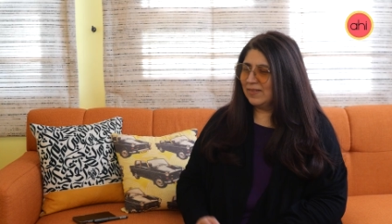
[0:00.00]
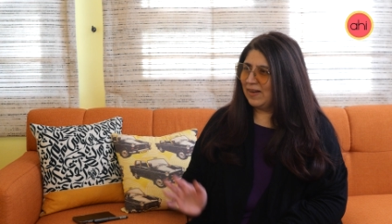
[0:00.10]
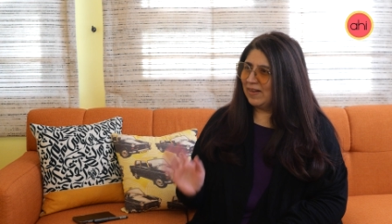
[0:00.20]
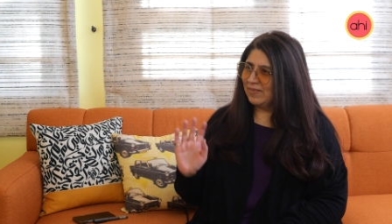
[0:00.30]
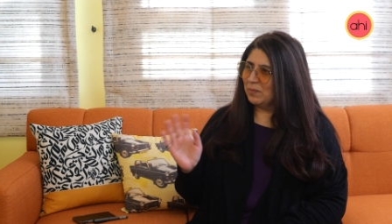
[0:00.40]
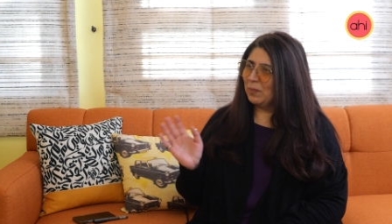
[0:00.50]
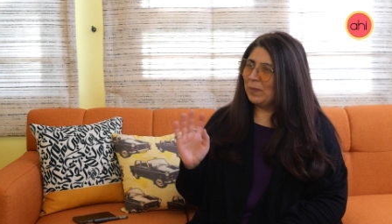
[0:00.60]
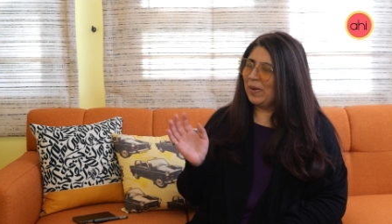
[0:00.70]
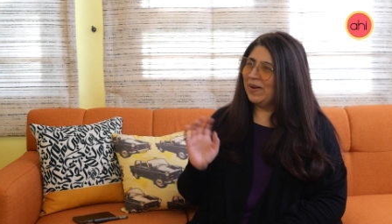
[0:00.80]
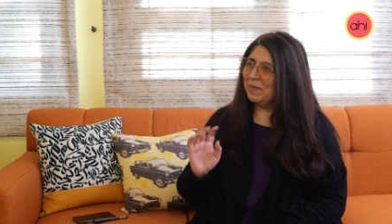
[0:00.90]
it like
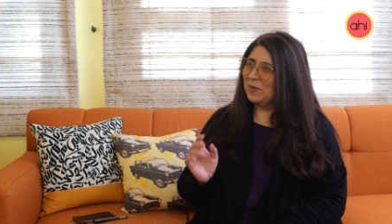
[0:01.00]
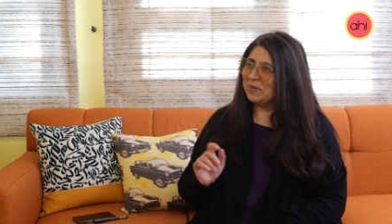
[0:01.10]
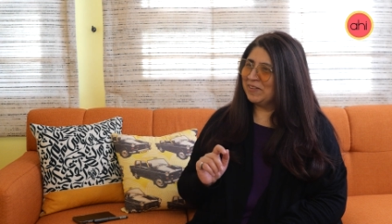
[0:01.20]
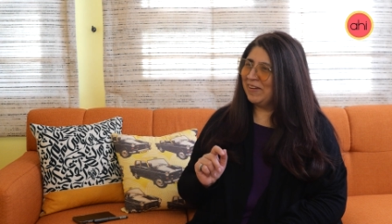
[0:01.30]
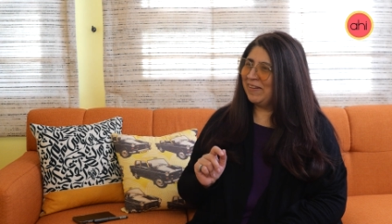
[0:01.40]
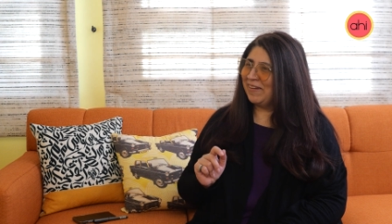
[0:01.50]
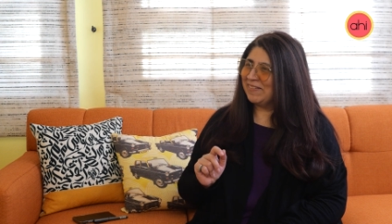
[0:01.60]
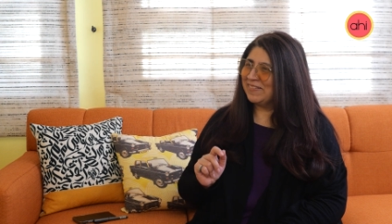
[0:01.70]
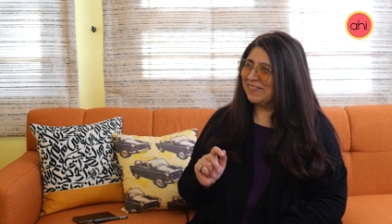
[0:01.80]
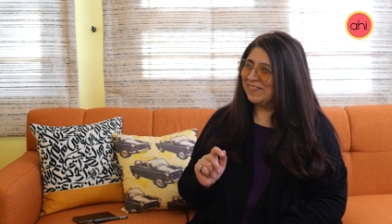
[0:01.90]
bye-bye music
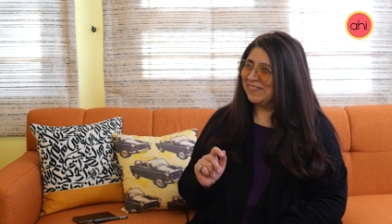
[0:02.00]
and...